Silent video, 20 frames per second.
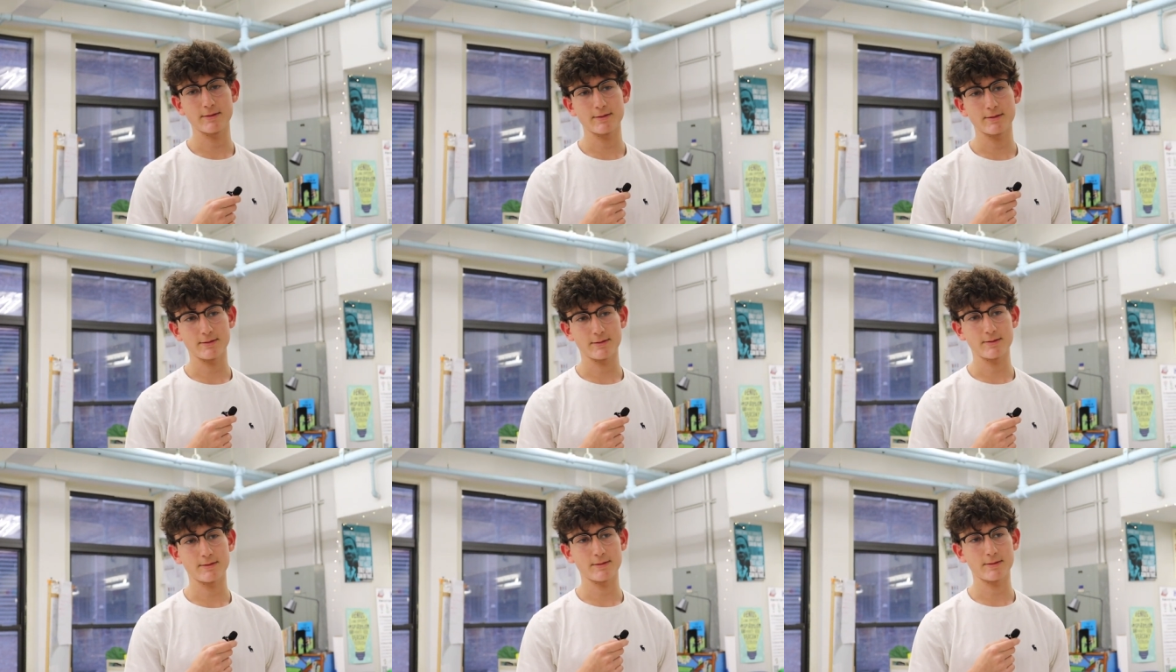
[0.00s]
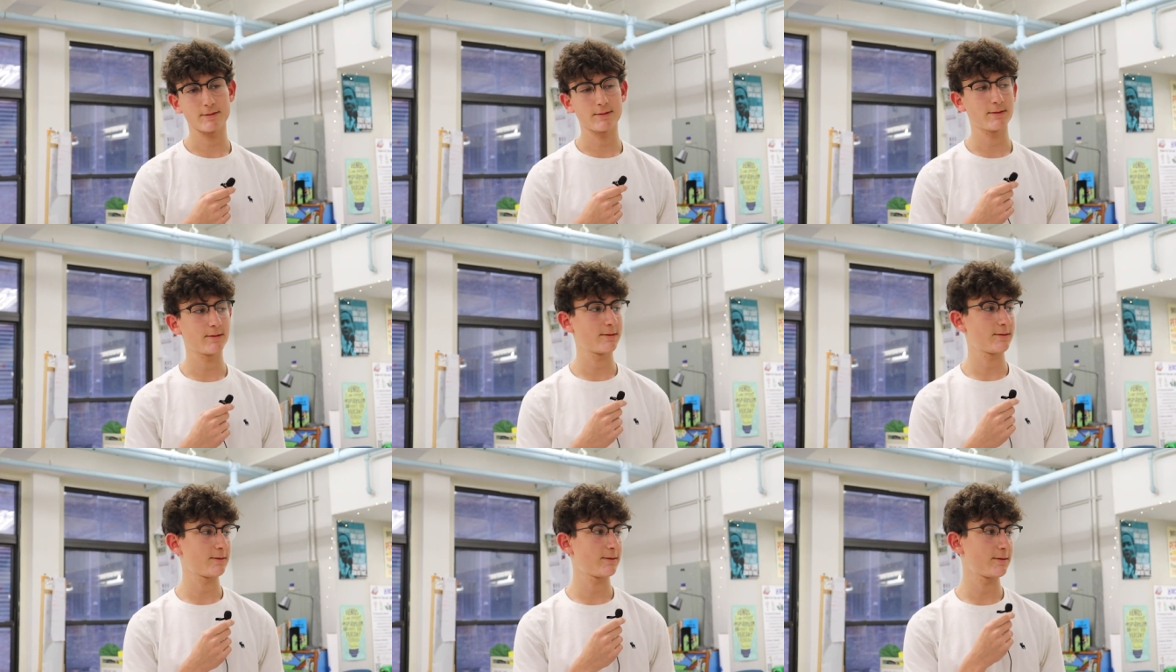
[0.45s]
What
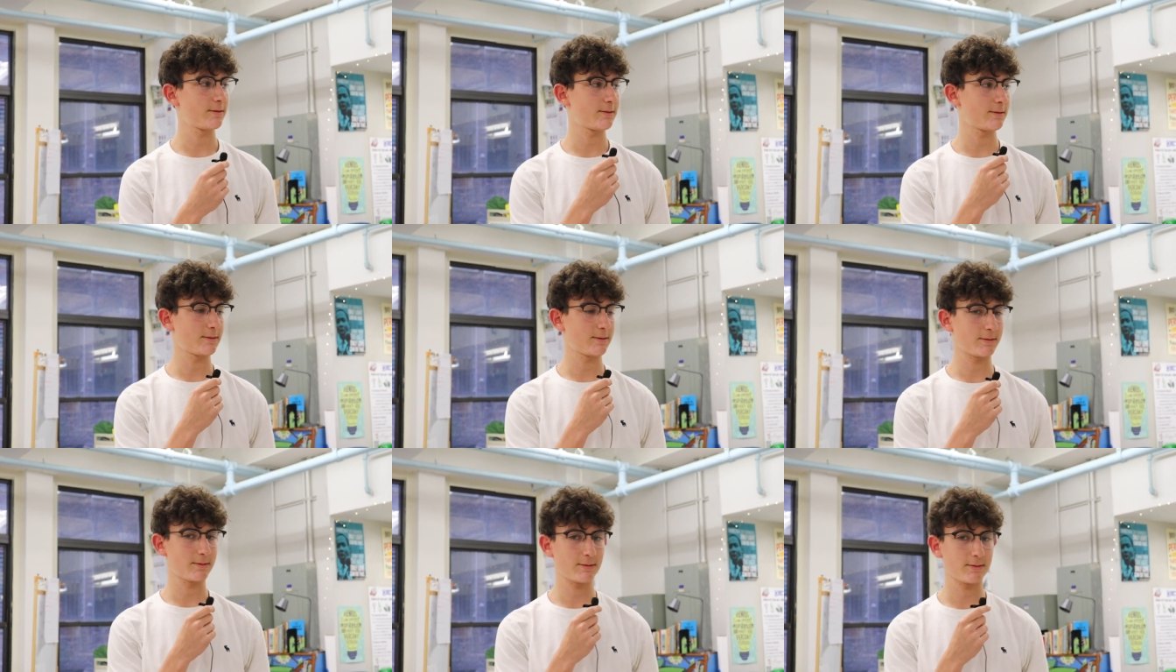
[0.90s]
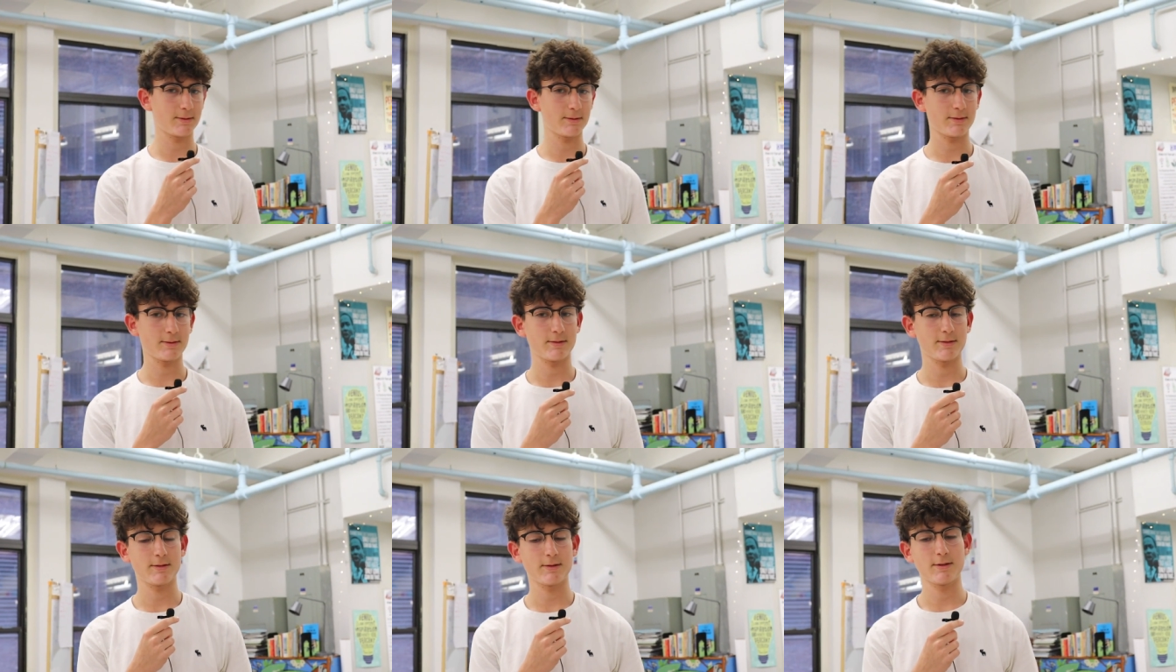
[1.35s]
teacher do you want to
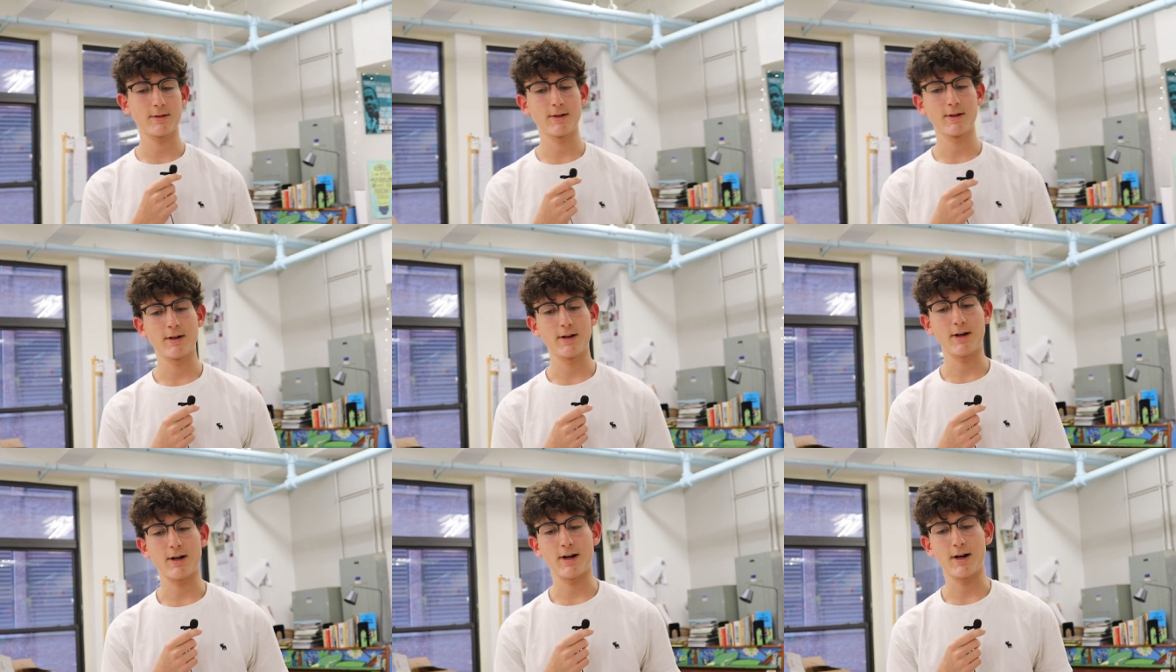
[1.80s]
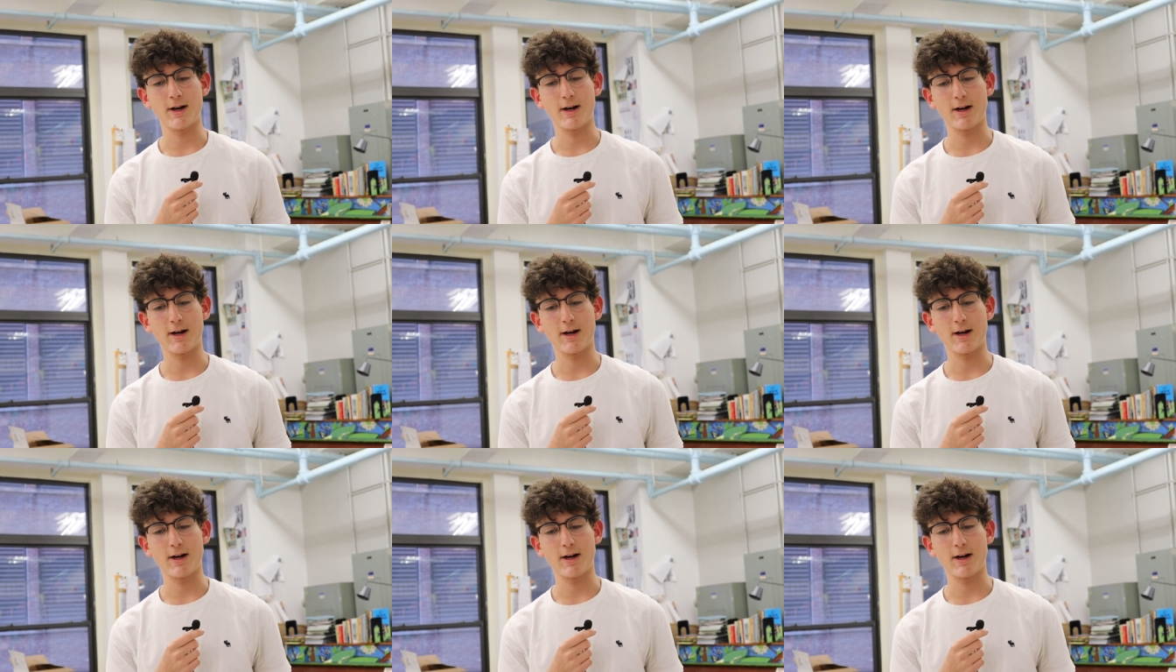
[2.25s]
shout out? Uh,